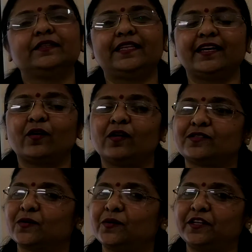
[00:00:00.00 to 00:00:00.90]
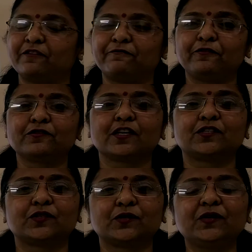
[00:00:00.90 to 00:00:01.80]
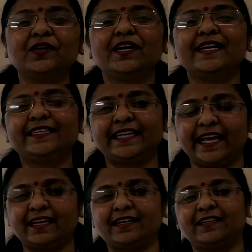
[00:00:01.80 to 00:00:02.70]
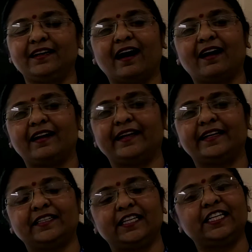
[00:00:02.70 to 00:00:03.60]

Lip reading: There also he refuses to take garland.